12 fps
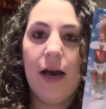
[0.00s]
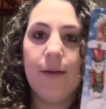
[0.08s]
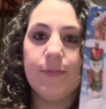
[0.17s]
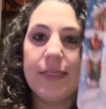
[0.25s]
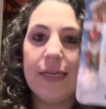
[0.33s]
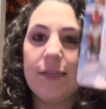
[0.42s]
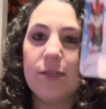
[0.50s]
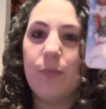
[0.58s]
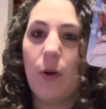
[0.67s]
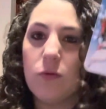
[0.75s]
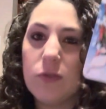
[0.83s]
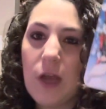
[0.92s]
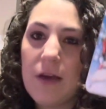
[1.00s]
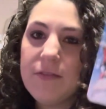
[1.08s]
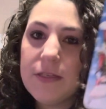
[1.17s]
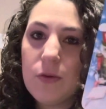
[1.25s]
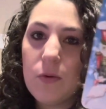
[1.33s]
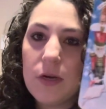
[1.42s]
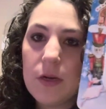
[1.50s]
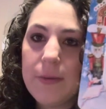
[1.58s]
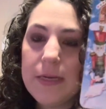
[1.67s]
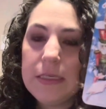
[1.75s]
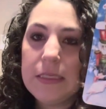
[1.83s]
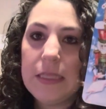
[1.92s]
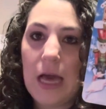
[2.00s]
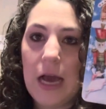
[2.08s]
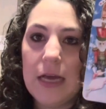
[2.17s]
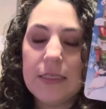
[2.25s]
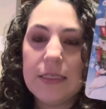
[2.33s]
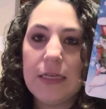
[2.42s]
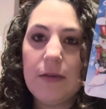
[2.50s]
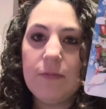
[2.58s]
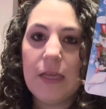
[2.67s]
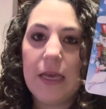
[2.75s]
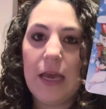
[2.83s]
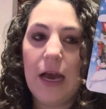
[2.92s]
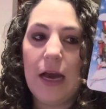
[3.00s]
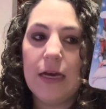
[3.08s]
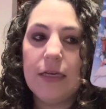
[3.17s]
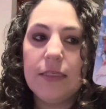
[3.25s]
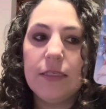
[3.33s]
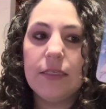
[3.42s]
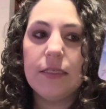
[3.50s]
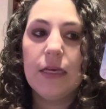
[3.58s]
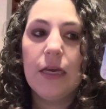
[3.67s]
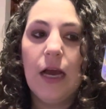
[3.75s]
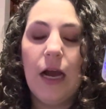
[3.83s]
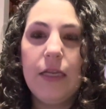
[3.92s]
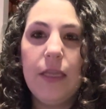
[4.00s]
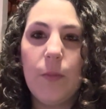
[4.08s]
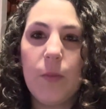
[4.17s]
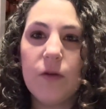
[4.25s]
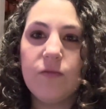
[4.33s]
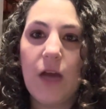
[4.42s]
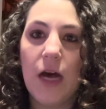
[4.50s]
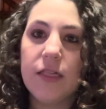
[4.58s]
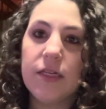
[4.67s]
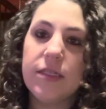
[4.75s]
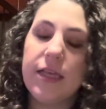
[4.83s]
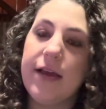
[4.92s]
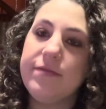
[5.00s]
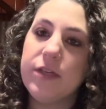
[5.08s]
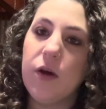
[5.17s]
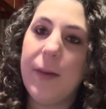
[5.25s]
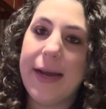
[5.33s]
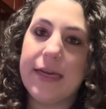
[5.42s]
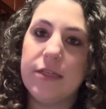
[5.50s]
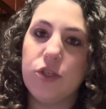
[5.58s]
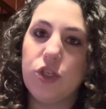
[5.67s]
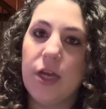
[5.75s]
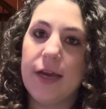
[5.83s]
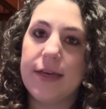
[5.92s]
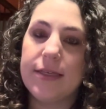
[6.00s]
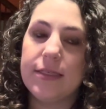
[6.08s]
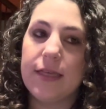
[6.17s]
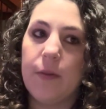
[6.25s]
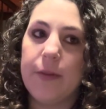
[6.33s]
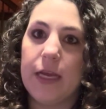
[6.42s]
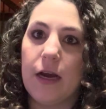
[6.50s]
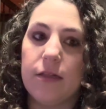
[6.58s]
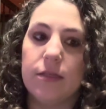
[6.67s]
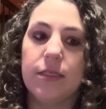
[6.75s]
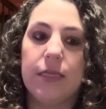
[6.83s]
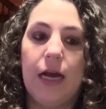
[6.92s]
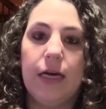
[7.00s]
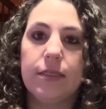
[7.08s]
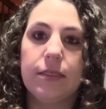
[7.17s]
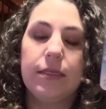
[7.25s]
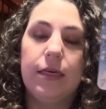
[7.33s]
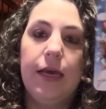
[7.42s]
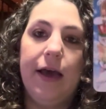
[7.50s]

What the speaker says: Santa's post office ornament. That seems like it has a number of colors. I have to go back and check and see how many colors it has.